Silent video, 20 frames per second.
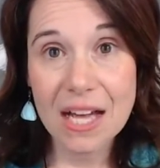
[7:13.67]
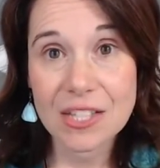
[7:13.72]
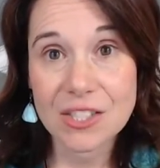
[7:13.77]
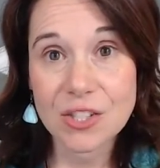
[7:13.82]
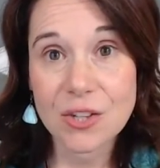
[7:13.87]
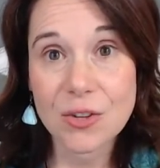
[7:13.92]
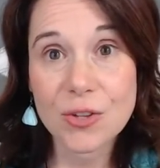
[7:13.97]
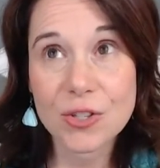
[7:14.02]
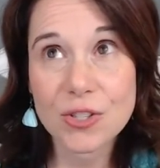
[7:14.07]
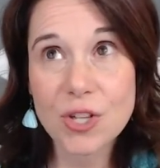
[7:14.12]

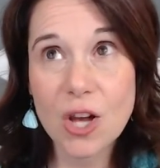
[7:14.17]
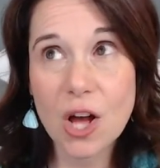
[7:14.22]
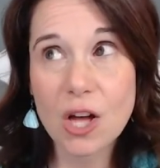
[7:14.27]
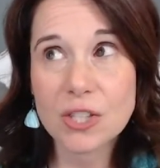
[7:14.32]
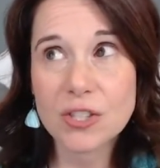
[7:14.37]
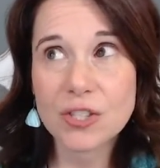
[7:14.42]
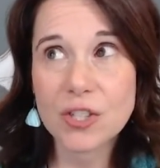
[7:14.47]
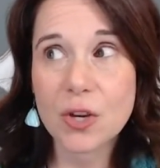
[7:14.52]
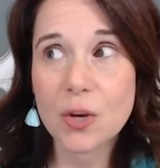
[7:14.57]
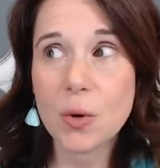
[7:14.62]
So there's
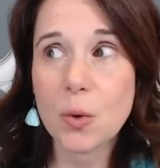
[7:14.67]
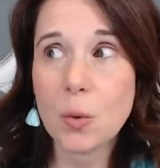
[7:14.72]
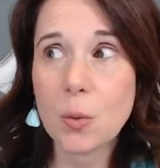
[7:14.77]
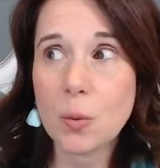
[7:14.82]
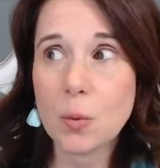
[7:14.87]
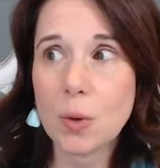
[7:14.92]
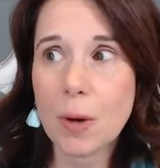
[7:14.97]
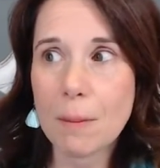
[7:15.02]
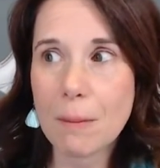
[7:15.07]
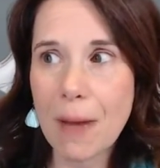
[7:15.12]
also
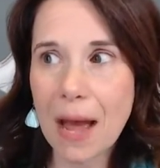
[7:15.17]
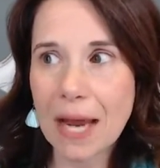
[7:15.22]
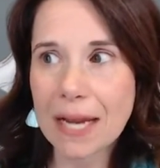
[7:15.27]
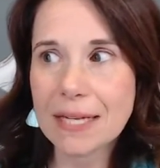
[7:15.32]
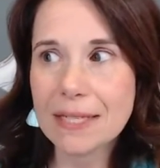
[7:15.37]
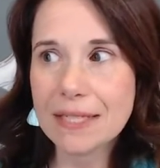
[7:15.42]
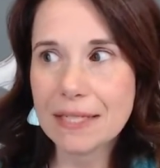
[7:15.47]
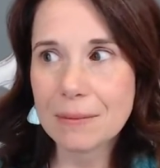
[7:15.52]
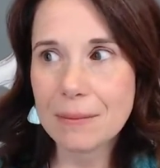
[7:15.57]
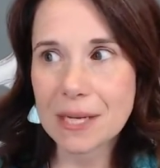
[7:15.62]

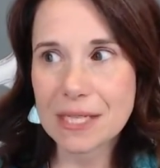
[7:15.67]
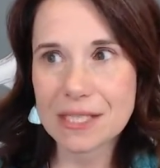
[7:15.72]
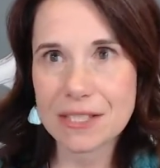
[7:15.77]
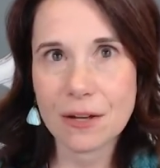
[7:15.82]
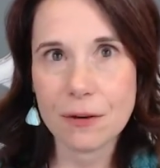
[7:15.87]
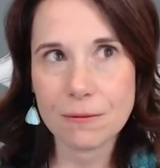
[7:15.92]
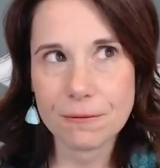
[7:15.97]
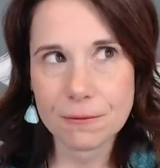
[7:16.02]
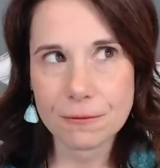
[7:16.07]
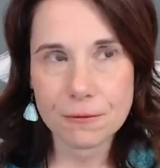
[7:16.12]
reminding
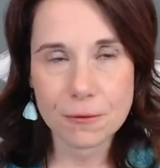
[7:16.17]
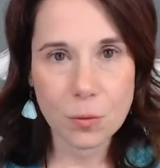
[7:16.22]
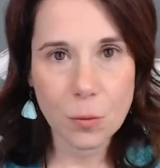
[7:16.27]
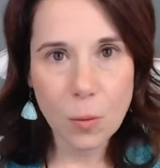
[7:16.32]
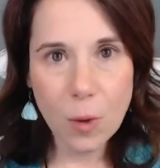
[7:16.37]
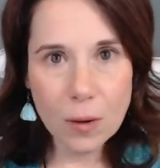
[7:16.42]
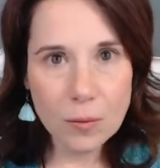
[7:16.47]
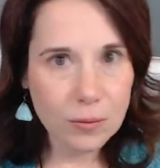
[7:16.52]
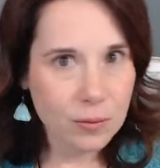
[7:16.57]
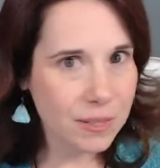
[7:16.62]
myself, for
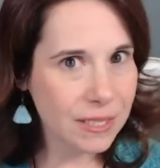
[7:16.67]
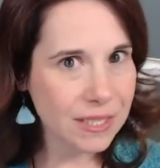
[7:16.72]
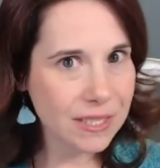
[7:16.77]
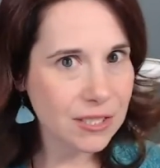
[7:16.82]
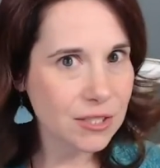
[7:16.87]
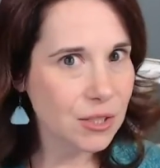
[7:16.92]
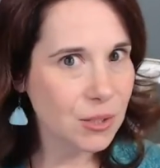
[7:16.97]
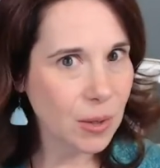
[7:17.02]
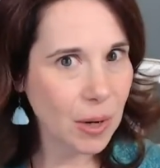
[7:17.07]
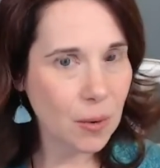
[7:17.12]
what
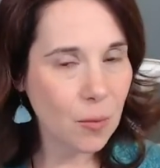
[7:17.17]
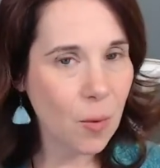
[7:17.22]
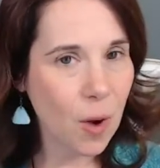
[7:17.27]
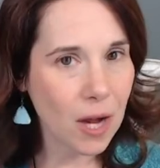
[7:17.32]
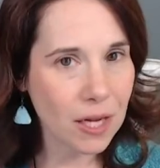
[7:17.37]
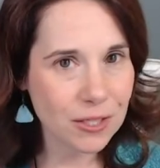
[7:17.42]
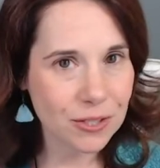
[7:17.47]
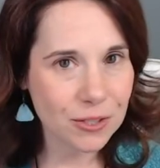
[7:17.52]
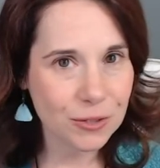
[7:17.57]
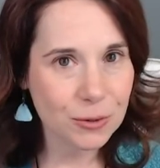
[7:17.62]
reason do I
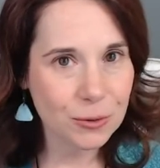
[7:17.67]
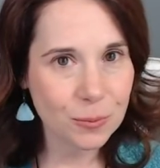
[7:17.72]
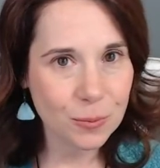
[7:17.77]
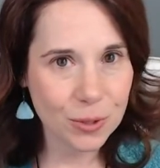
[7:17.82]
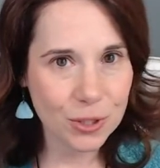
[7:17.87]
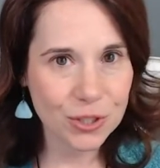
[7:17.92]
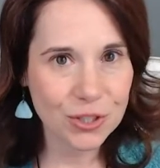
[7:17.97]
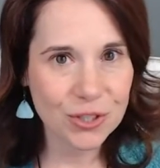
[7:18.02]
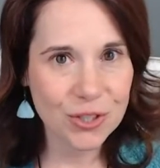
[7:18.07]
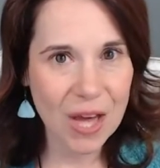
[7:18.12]
want to
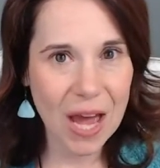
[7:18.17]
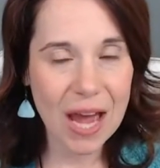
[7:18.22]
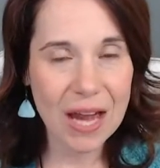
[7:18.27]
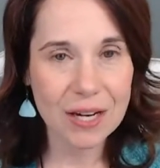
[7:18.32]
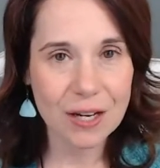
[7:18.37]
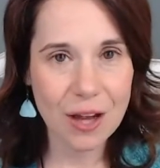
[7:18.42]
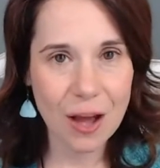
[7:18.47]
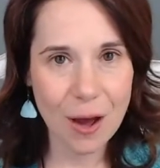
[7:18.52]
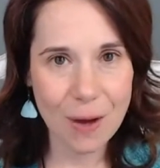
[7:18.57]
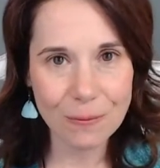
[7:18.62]
push that
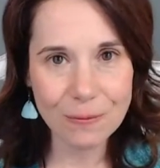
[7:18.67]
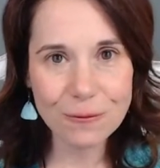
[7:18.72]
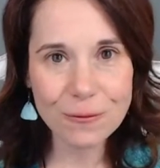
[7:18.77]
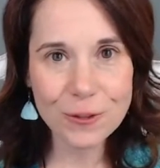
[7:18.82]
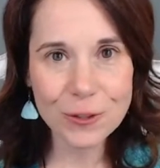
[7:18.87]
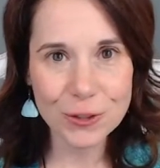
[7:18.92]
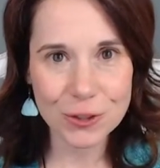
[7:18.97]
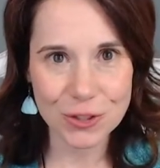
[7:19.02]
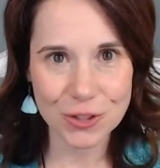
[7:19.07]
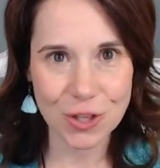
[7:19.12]

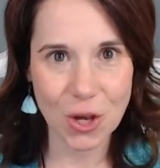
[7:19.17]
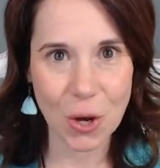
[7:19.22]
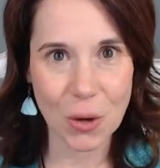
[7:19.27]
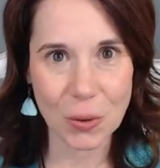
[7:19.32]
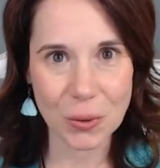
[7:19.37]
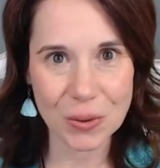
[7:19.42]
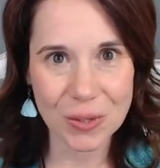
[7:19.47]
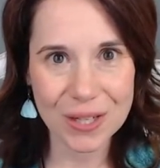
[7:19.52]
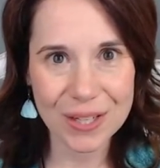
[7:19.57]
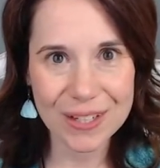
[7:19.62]
comfort
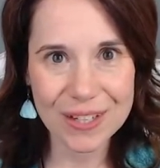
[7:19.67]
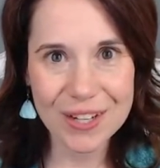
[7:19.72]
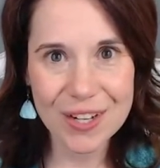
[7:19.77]
zone?